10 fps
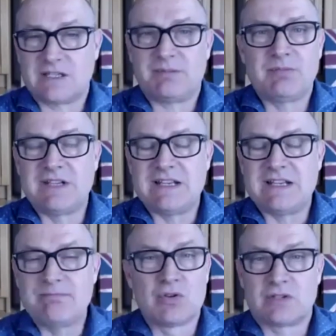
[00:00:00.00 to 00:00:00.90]
people need
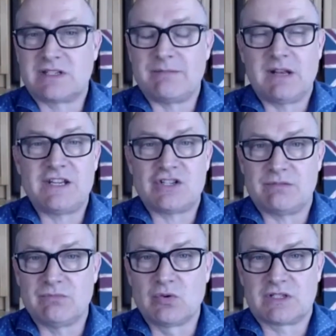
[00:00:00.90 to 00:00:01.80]
more stimulation,
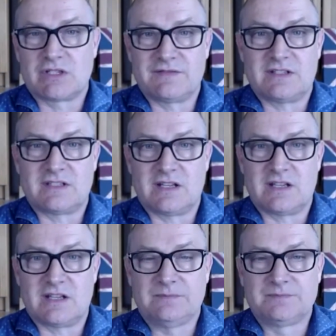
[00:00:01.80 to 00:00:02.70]
more stuff to see.
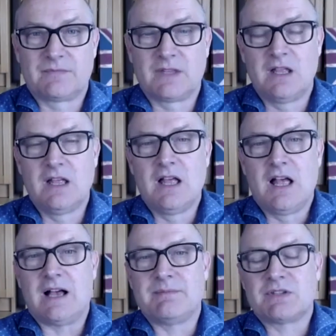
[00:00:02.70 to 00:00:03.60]

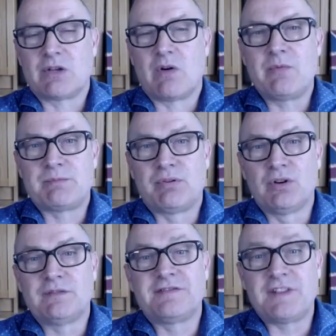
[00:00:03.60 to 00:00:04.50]
So I would
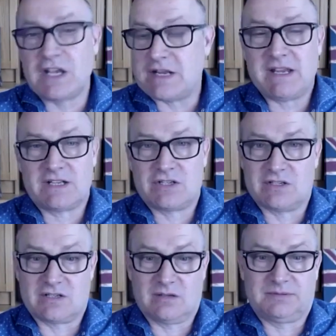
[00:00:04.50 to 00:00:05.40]
put funny pictures
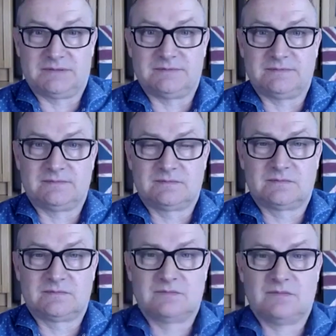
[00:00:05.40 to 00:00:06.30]
up.
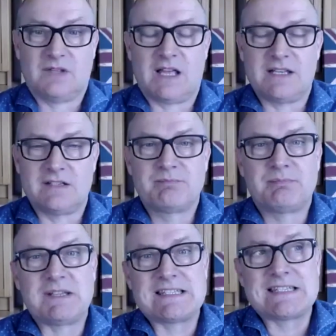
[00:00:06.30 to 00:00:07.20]
And
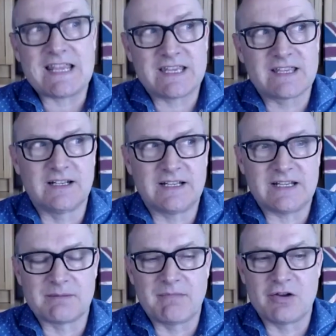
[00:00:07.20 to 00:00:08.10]
particularly at
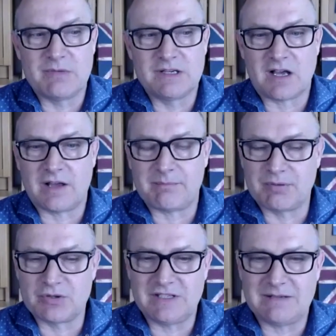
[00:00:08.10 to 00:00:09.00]
the moment, I'm
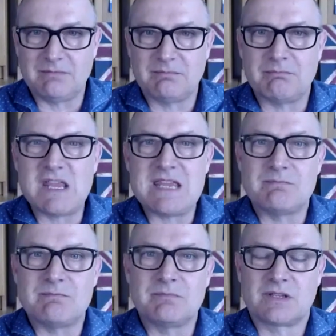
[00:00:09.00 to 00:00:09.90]
putting
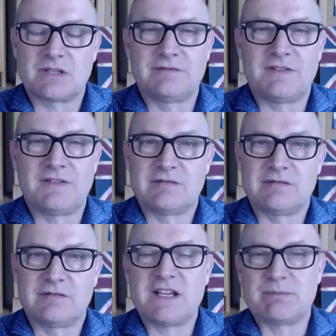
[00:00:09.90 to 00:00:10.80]
memes that I'll find on
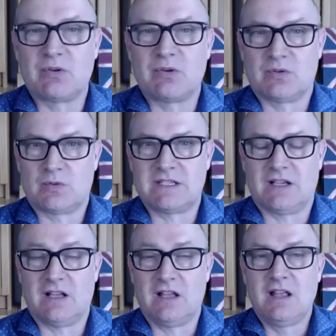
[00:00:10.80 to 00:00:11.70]
Facebook or
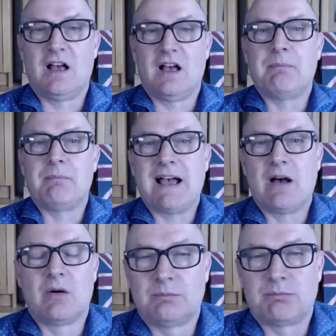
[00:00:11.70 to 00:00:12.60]
Twitter
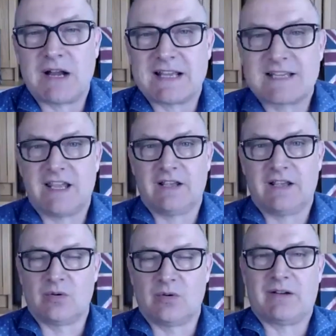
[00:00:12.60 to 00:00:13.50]
about Brexit
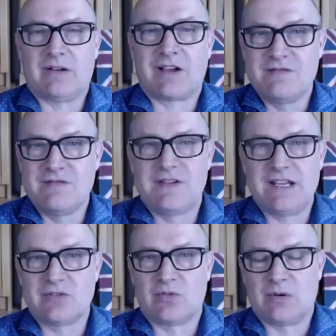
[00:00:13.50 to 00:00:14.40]
or about
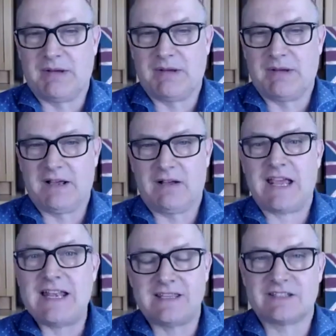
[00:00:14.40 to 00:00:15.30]
COVID or about
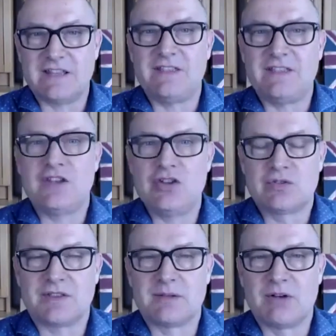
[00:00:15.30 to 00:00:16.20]
anything that's in the news
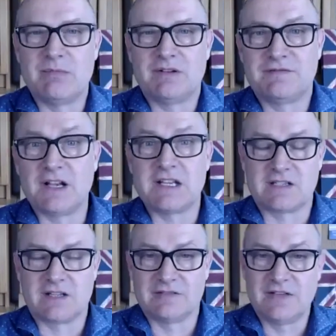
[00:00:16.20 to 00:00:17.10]
at the moment, funny
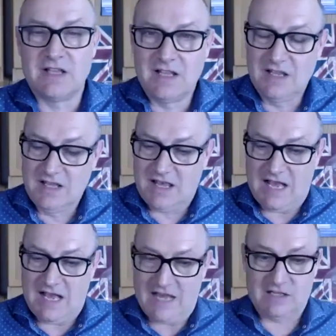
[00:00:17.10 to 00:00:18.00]
stuff.
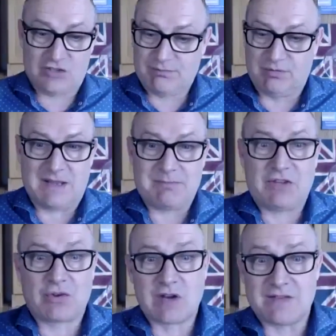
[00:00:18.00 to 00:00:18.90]
And I'll just put maybe
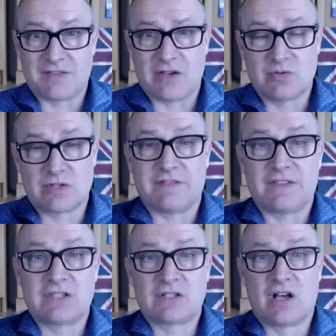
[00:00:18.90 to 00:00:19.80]
3 of those at the
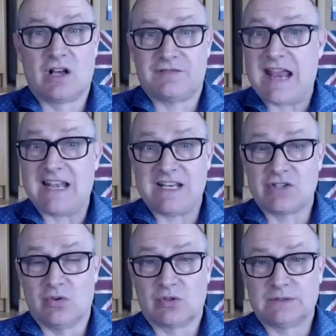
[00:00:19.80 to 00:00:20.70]
start of any
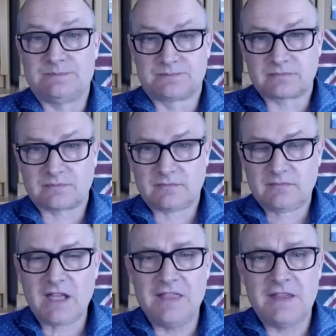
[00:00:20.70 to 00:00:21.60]
talk. and they'll